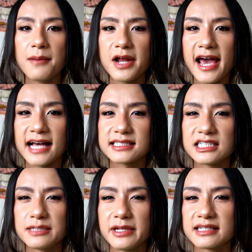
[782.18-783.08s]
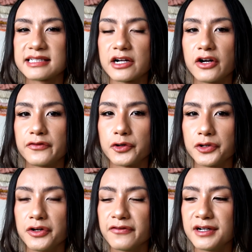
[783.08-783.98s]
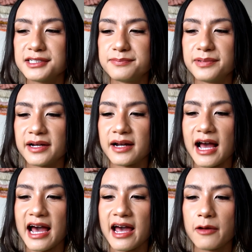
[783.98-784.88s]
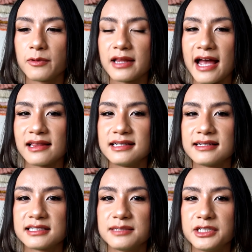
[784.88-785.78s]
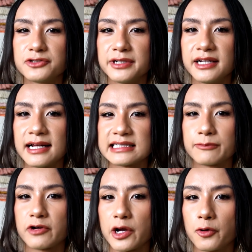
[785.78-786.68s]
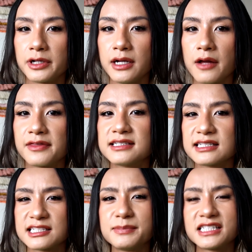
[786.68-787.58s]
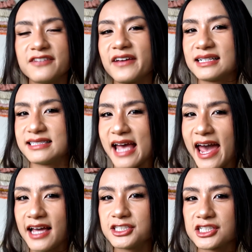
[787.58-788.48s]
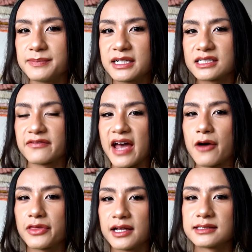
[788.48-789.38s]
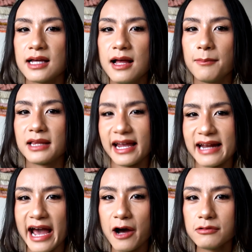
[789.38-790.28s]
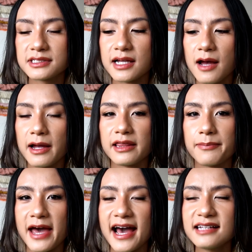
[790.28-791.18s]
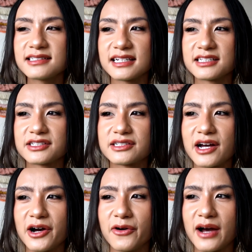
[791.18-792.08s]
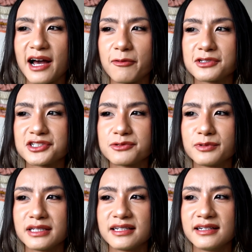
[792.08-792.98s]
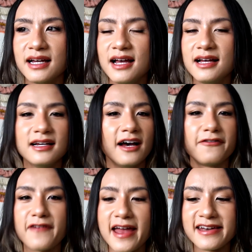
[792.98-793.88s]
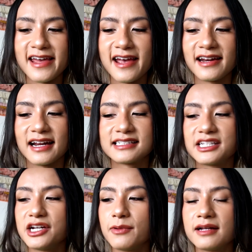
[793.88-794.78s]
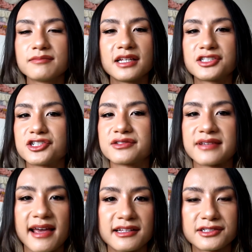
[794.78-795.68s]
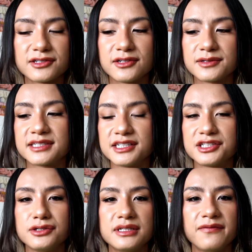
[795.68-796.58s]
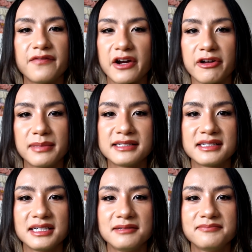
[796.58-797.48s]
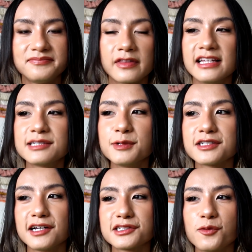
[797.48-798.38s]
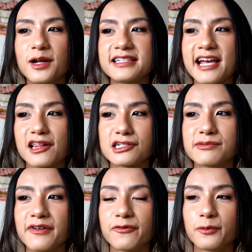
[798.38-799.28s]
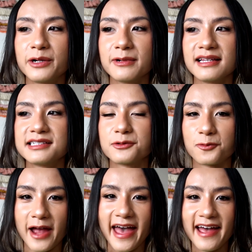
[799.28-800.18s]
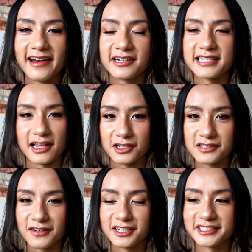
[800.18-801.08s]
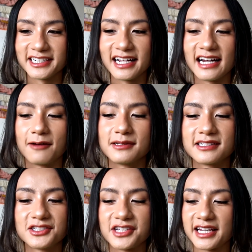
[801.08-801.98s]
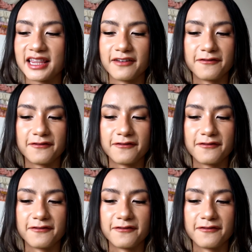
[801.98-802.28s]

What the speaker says: I'm not asking to be the center of your universe, but I would at least like to be treated as a priority on this specific day just because of how things played out in the past. And so I was just really offended, and I said, you know what, let's just cancel since you seem very busy. This was also when Taylor Swift re-released Red, Taylor's version, and I was just like in the